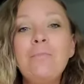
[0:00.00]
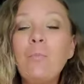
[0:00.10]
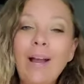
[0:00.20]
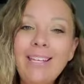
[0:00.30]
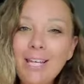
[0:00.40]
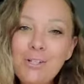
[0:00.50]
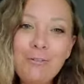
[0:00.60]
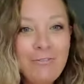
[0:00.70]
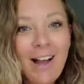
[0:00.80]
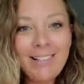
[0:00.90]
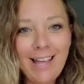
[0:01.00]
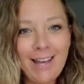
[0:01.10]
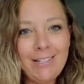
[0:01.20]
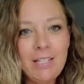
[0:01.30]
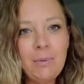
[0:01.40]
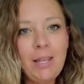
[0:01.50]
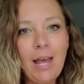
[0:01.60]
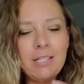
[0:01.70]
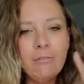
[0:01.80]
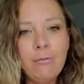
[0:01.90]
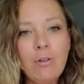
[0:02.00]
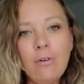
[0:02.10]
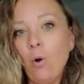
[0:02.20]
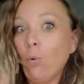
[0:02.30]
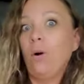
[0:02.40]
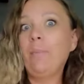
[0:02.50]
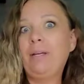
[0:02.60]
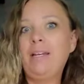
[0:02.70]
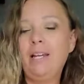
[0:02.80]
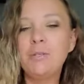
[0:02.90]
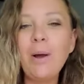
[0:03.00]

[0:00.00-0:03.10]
why can't you find that in somebody that has a vulva or a penis?